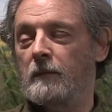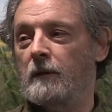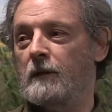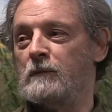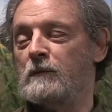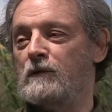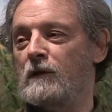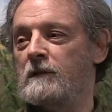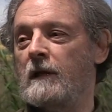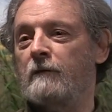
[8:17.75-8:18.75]
This was
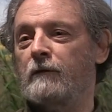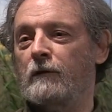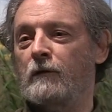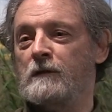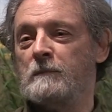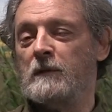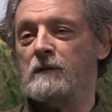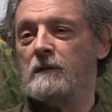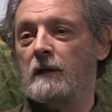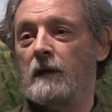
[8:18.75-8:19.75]
just after
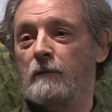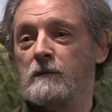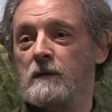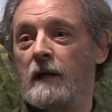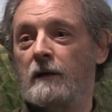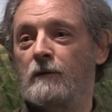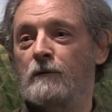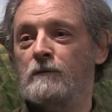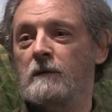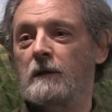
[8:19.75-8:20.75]
Christmas that I was
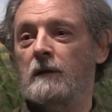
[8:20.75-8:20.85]
diagnosed,